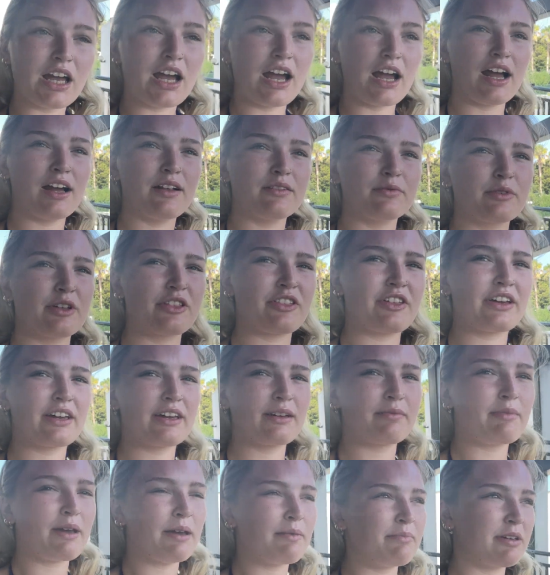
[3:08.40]
And we're
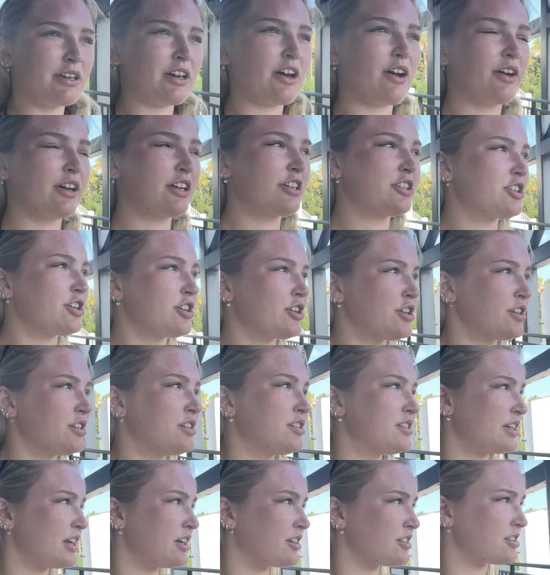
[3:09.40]
thinking maybe going to,
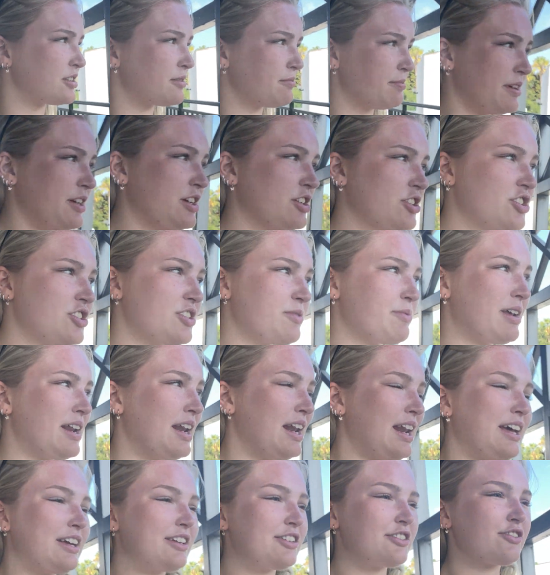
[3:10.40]
down to the beach a bit
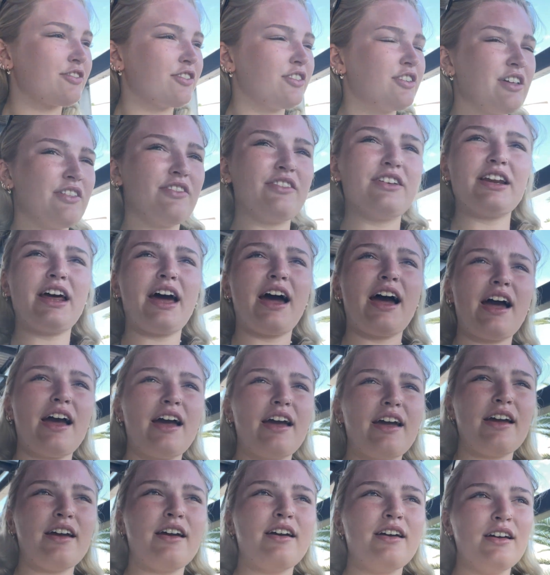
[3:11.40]
later on in the
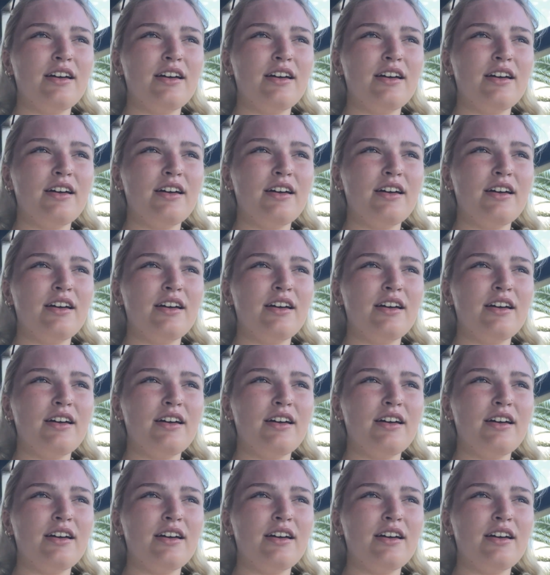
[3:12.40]
day.